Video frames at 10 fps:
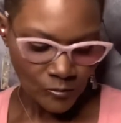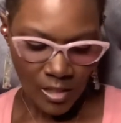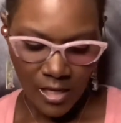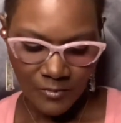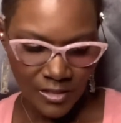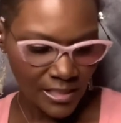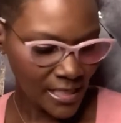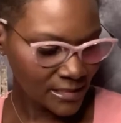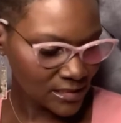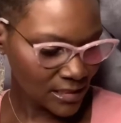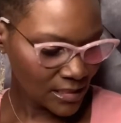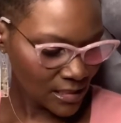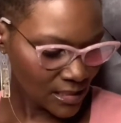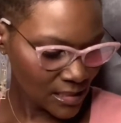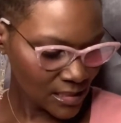Um, the next
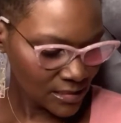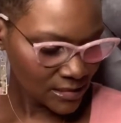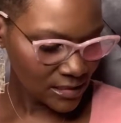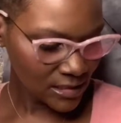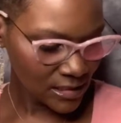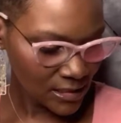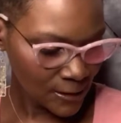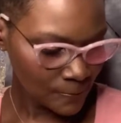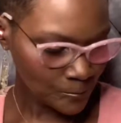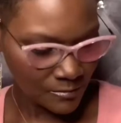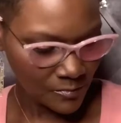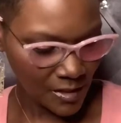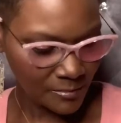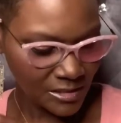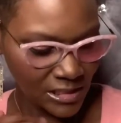thing is the
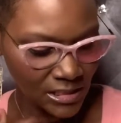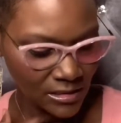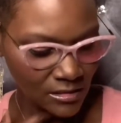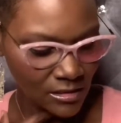Kimtia